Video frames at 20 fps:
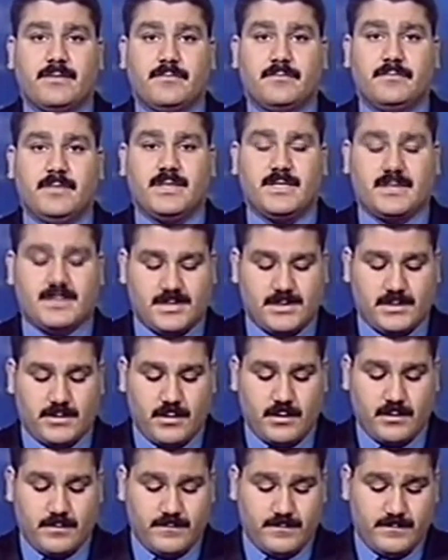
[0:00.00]
Minister
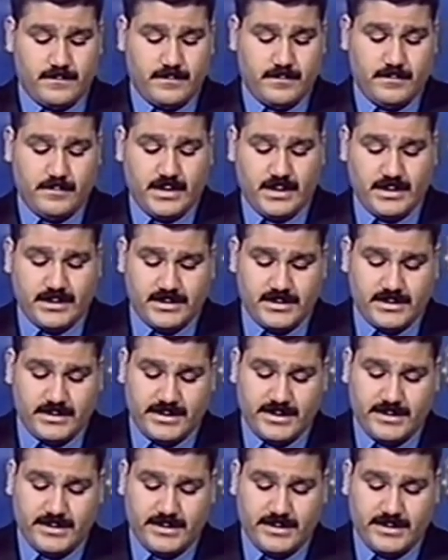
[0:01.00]
of Military